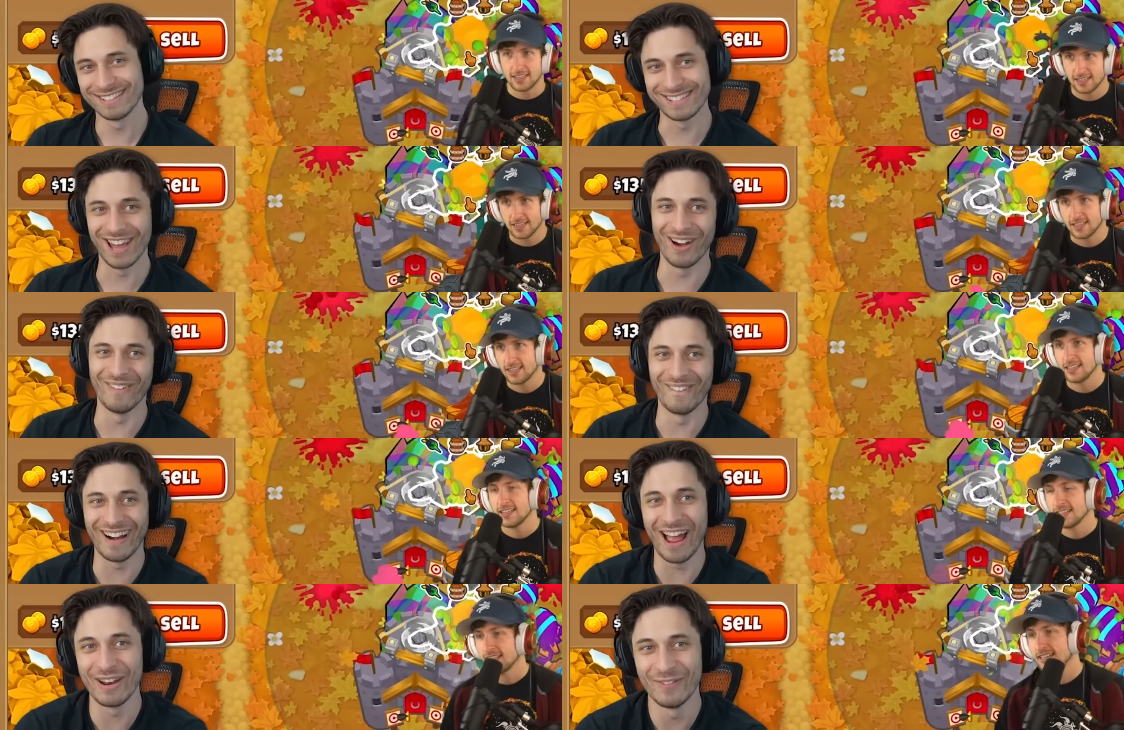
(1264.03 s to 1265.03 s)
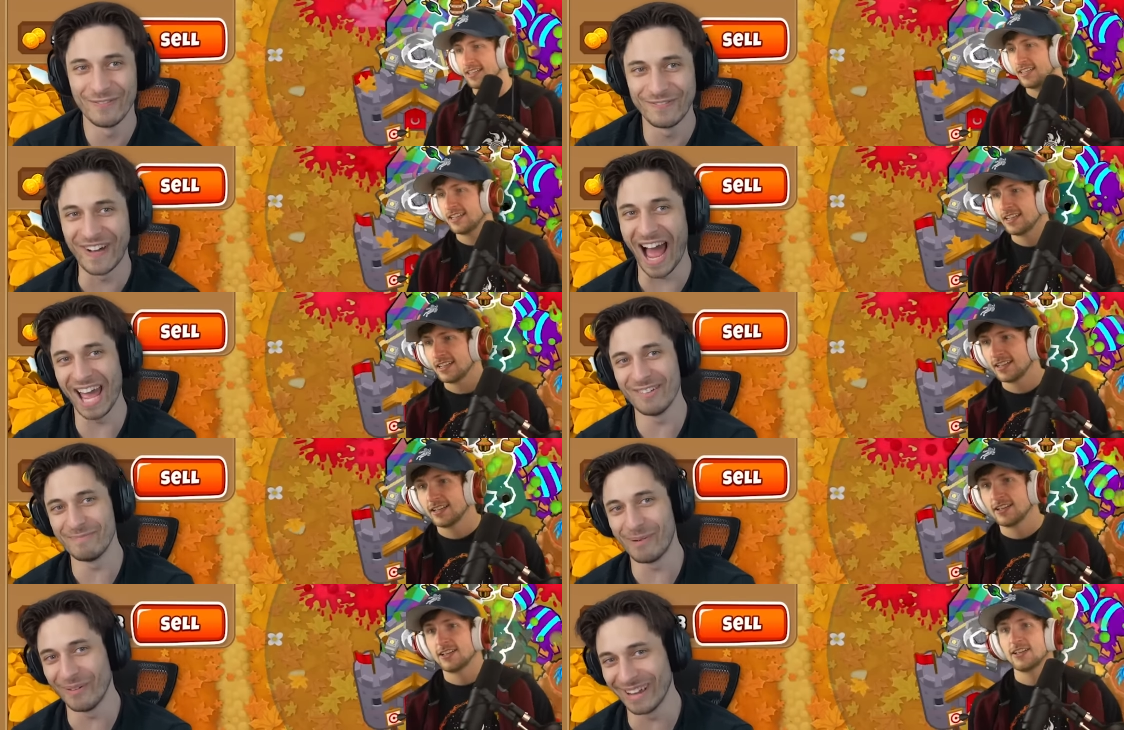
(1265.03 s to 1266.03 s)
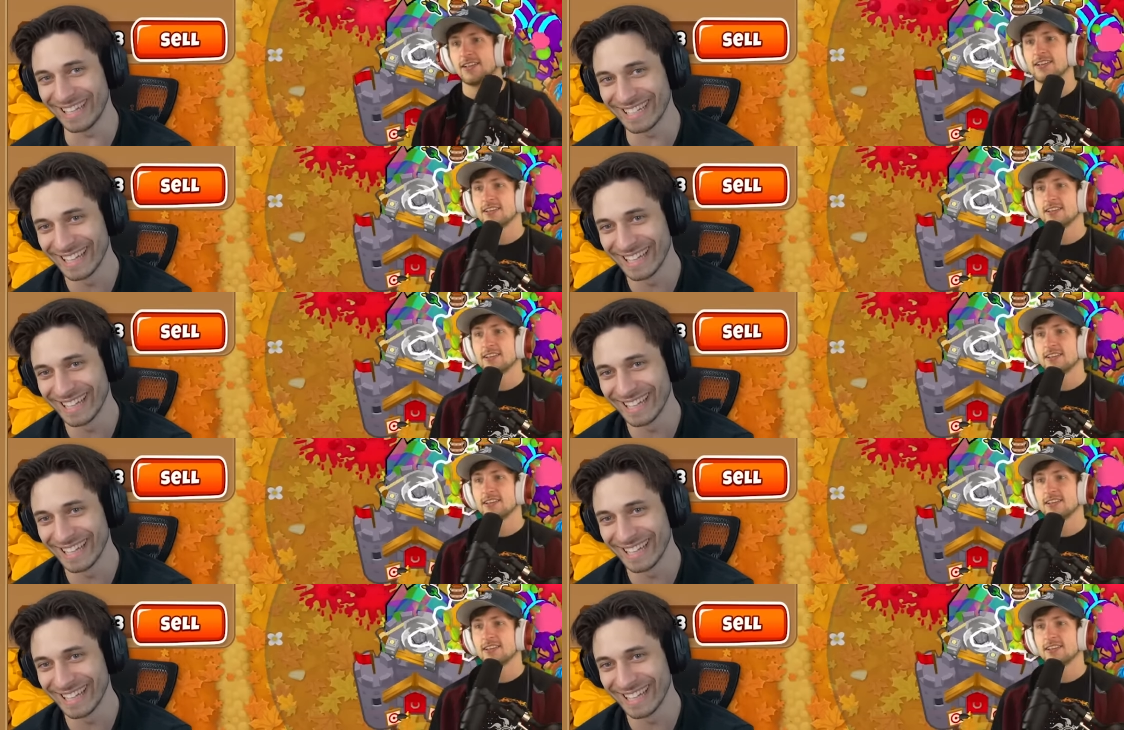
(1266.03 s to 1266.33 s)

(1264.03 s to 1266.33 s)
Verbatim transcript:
Speaker 1: So we're at 5. Point,